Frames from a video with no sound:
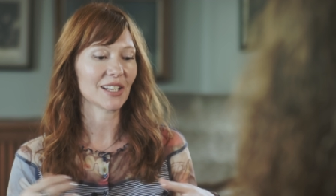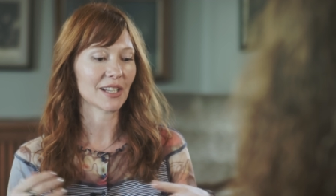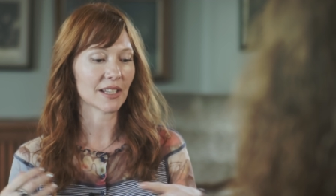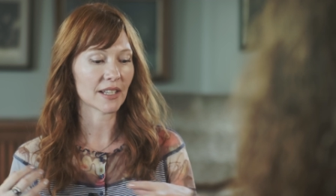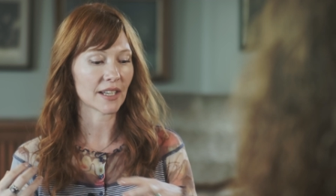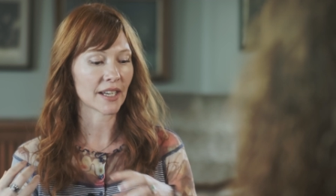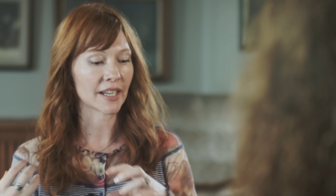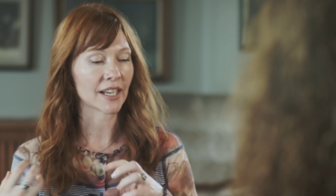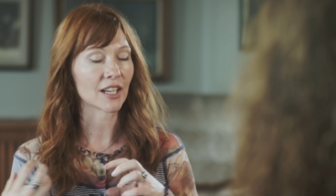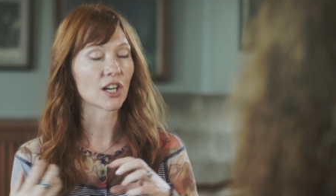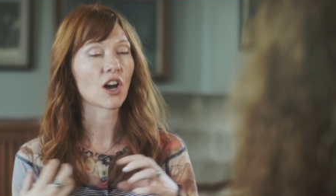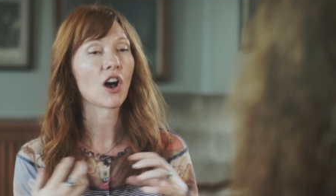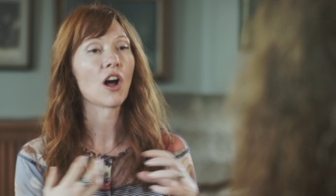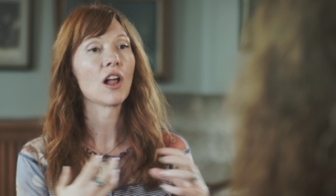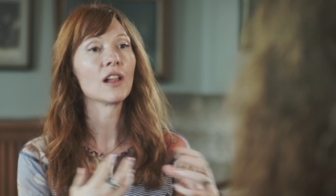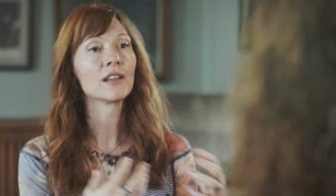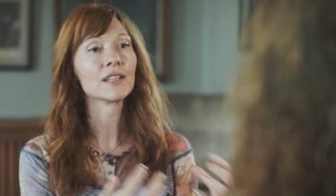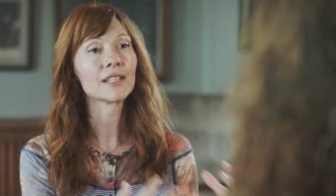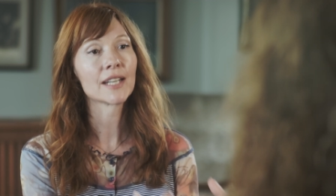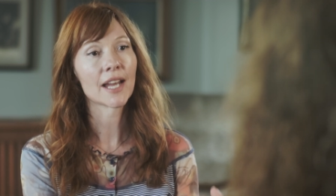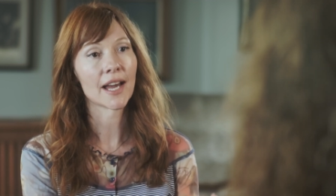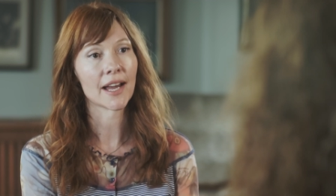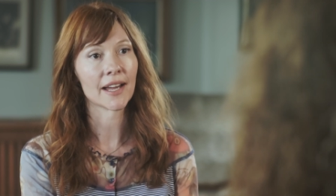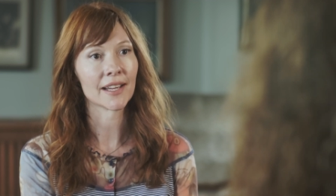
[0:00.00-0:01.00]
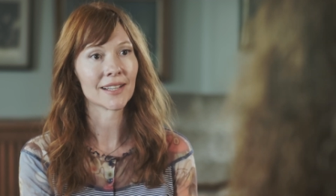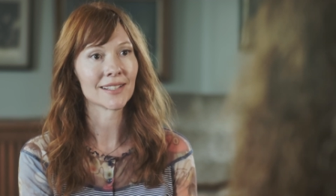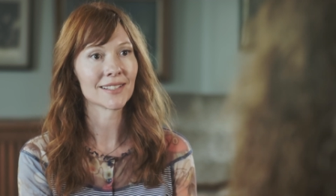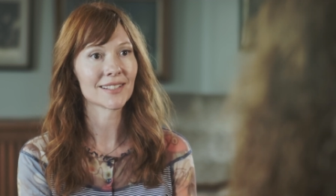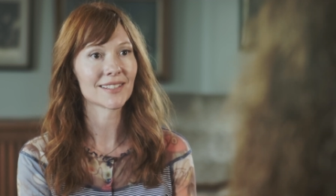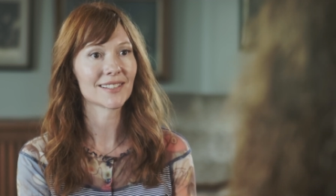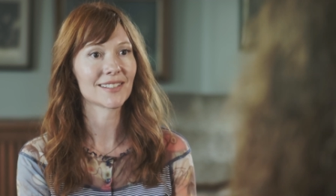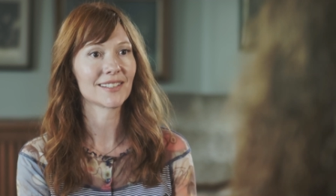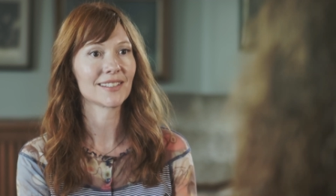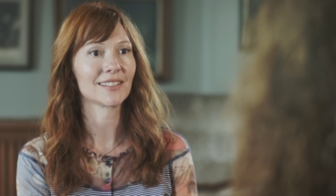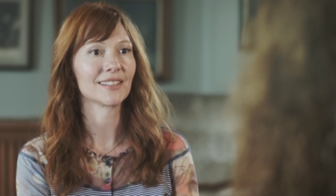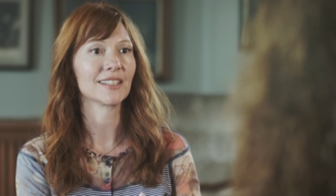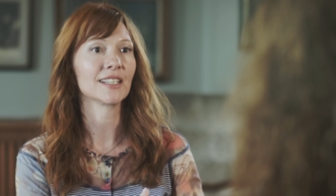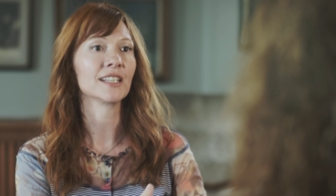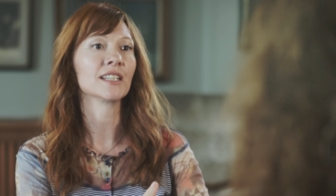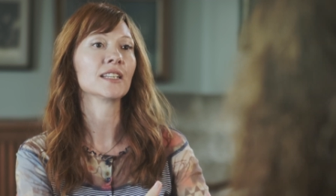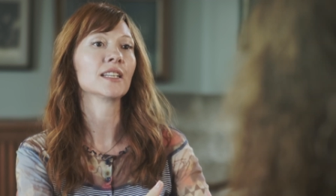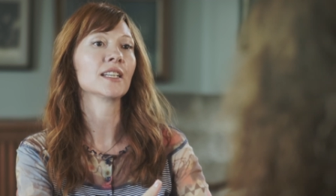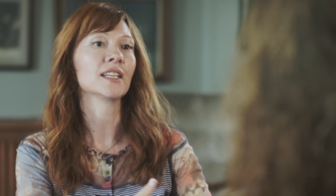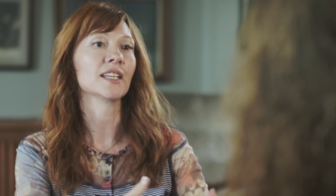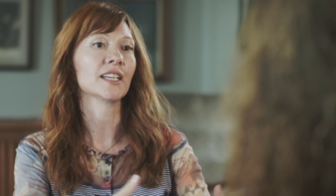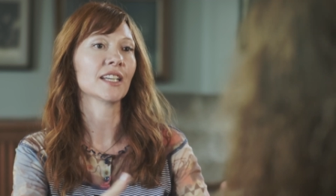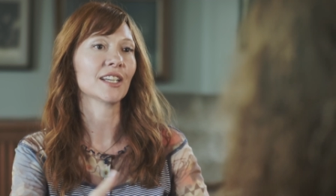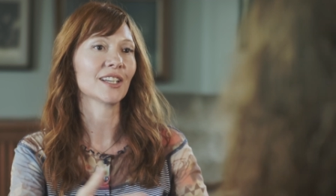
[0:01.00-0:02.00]
kind of colonized in
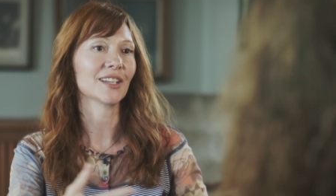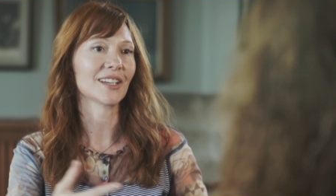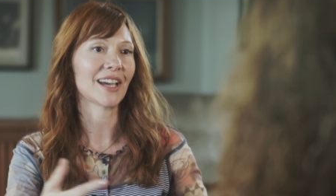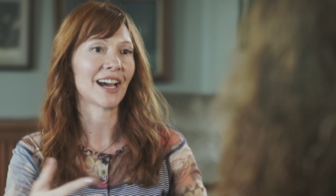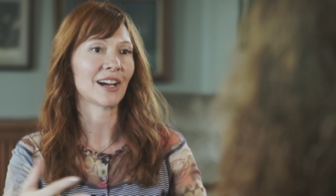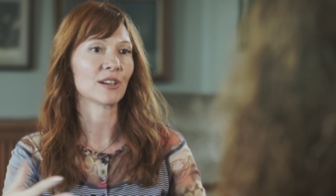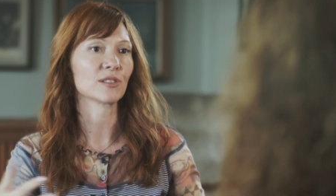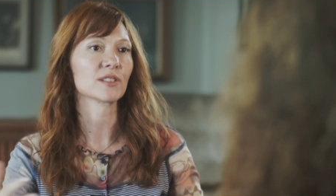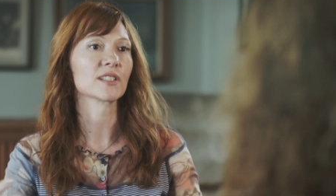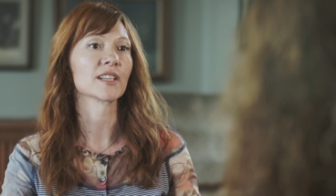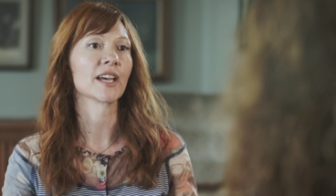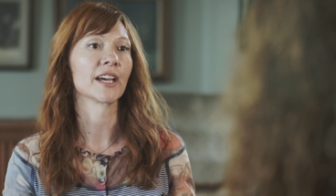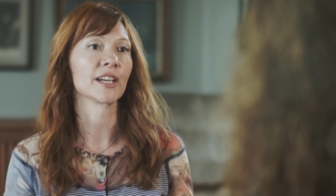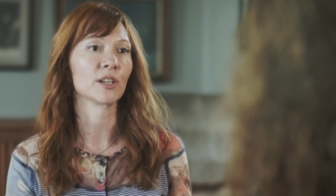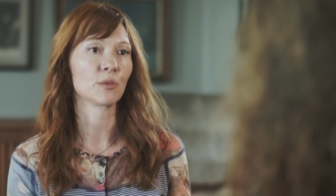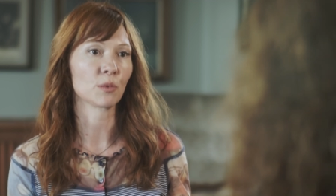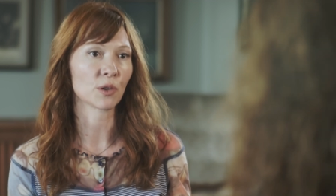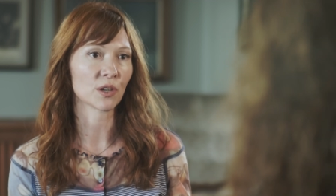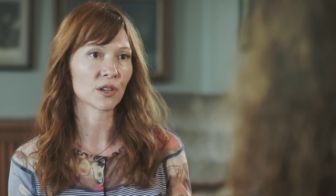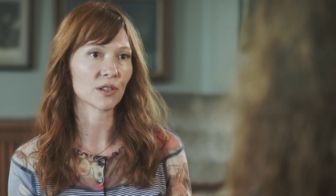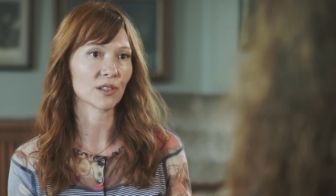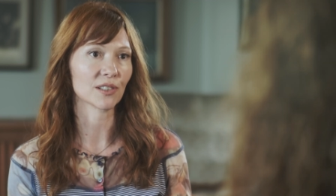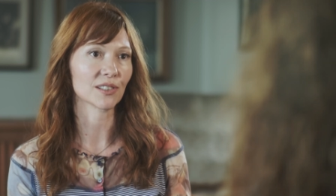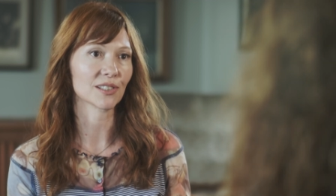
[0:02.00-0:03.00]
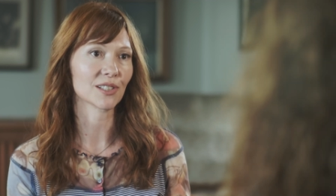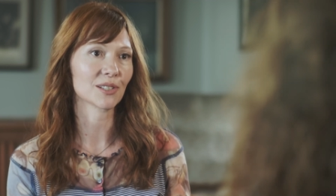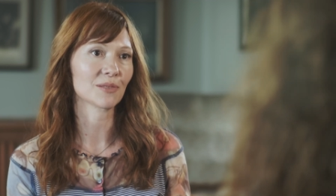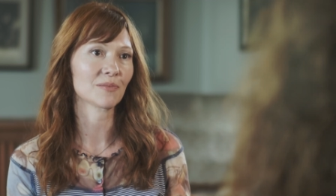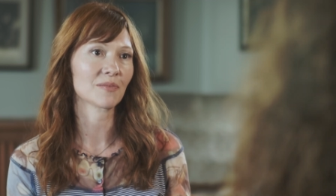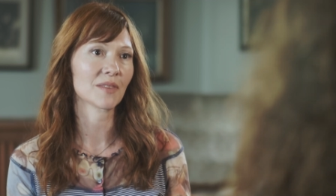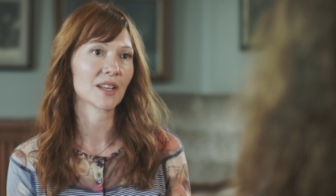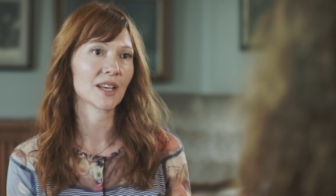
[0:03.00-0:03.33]
the outside world.